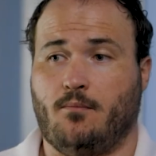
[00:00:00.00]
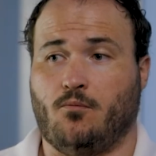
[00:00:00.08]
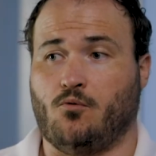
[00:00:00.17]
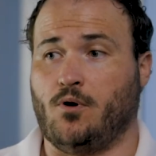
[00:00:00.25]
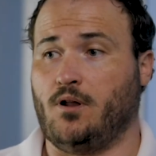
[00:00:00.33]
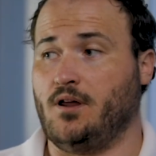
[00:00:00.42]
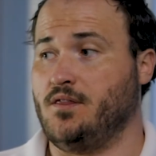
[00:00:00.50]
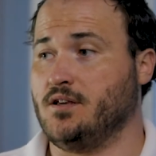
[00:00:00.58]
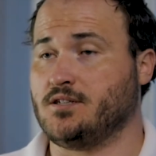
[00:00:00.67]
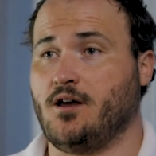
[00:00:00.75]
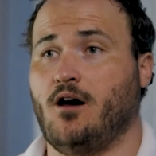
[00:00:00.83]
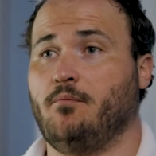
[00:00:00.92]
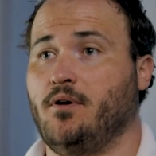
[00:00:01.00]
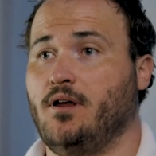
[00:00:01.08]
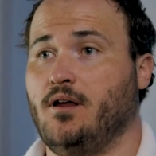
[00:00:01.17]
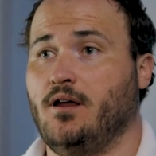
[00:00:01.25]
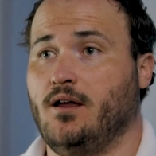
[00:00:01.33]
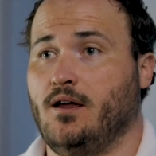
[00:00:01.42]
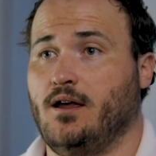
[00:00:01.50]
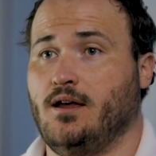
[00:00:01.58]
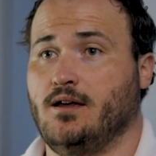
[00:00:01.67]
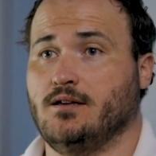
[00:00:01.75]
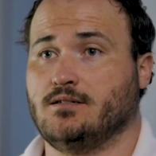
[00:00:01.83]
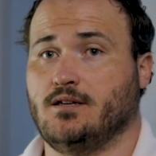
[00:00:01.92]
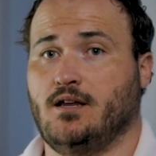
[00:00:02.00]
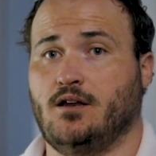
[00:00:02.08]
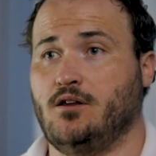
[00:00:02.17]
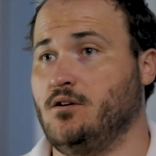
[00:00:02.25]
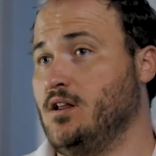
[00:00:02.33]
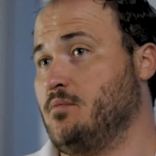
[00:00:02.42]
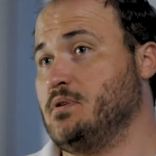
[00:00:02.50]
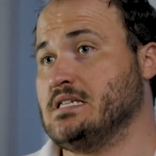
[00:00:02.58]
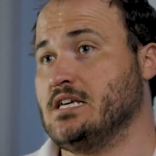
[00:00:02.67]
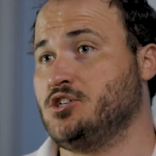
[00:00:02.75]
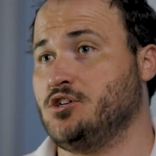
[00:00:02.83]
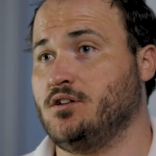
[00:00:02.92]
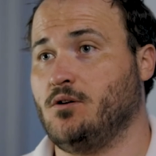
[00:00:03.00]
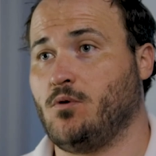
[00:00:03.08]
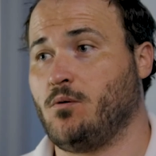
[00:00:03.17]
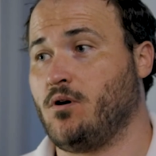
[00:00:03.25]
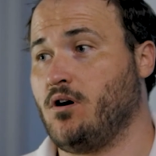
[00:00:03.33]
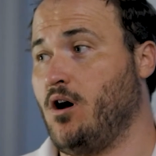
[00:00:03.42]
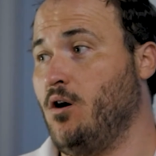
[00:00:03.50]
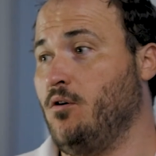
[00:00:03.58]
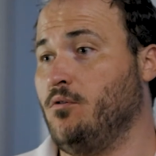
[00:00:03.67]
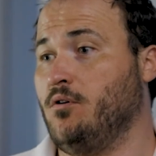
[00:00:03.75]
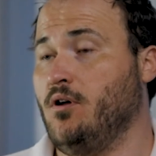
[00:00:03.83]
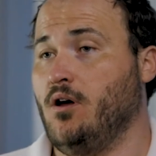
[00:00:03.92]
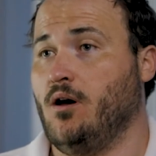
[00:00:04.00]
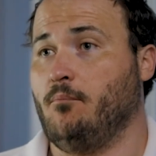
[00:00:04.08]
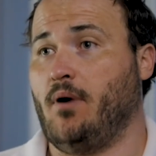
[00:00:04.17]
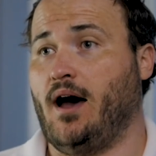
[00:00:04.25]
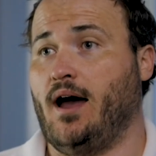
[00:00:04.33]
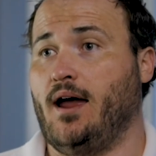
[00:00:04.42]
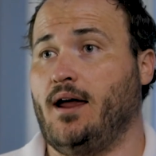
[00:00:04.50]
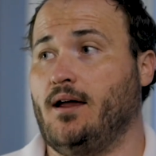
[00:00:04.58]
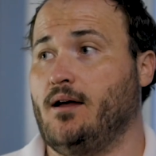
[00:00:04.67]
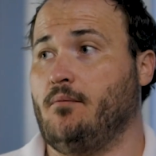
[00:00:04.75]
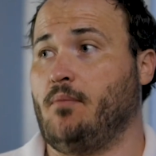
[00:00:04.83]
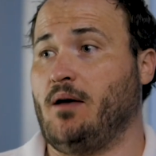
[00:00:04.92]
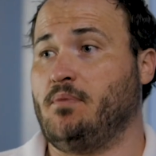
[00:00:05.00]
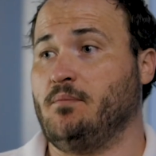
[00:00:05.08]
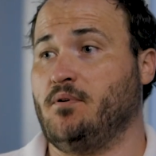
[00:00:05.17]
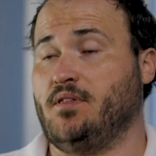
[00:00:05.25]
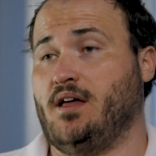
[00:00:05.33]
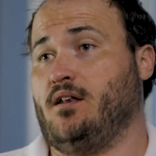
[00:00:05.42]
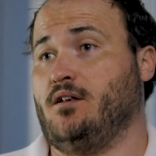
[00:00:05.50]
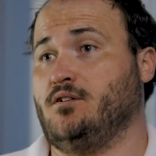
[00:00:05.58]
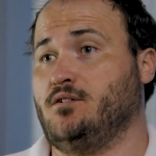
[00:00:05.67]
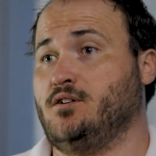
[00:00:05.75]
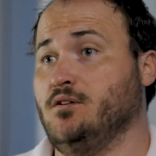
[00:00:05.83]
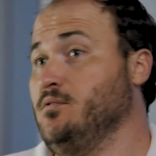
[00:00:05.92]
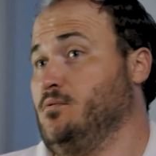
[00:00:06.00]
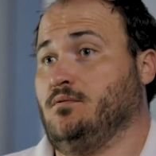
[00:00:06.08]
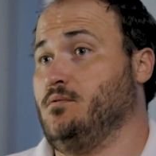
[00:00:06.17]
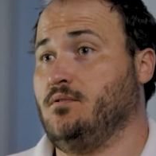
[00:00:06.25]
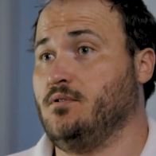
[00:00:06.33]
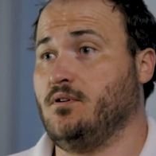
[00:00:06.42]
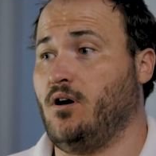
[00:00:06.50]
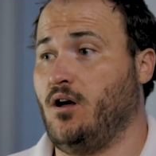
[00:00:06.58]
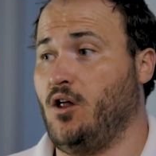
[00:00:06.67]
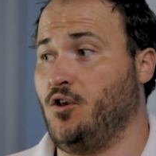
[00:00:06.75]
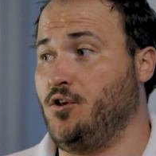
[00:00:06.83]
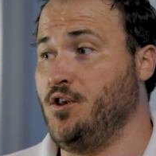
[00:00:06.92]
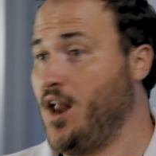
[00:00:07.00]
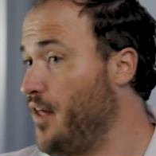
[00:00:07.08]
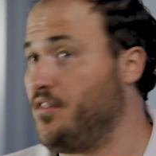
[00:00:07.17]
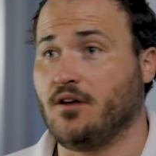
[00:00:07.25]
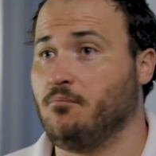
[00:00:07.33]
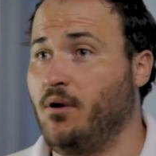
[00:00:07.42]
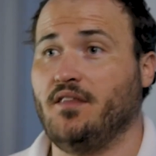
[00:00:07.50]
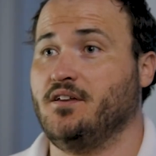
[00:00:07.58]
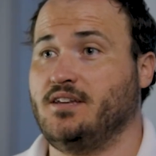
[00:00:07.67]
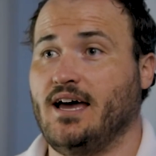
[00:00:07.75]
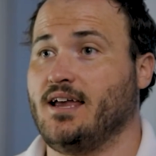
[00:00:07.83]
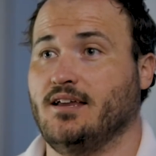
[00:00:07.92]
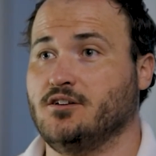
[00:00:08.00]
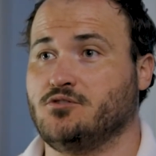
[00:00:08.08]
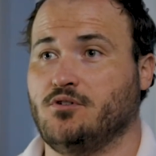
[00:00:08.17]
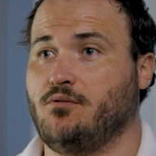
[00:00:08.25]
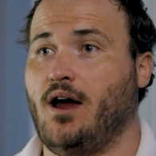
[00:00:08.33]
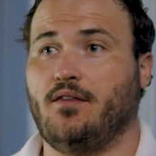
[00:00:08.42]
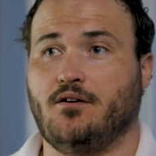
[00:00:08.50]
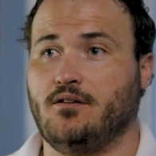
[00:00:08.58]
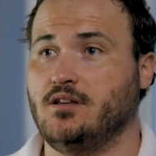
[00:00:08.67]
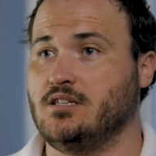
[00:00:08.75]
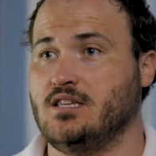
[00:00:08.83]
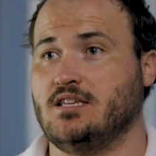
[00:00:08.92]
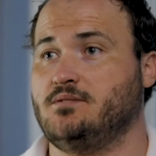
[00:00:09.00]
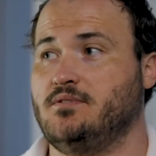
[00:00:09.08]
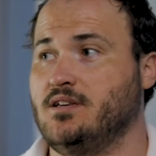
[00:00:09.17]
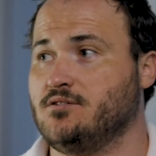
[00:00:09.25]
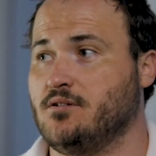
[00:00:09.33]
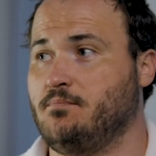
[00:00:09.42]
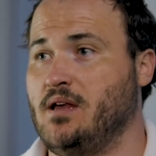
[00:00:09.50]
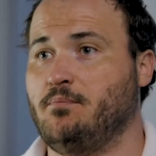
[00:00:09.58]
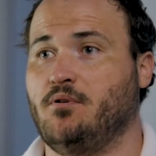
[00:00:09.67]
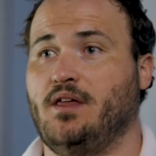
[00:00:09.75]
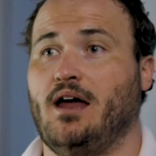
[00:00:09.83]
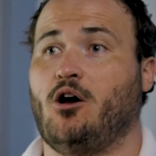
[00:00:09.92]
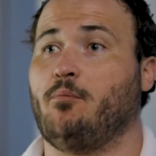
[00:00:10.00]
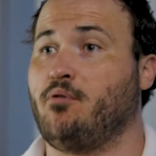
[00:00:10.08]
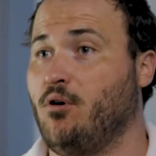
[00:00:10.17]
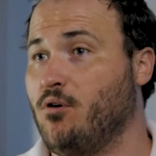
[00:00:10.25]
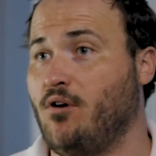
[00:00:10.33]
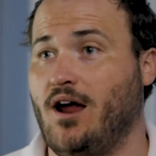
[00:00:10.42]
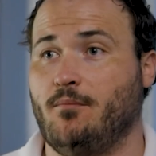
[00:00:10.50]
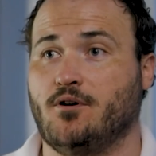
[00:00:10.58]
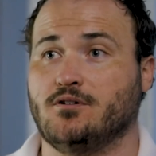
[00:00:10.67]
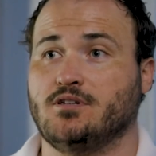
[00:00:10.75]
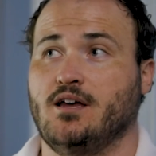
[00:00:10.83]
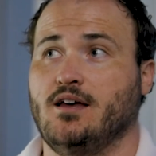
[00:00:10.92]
Really, this company is in a unique position that where we're owned by people that do nothing but the tech industry, right? These are people that are programmers.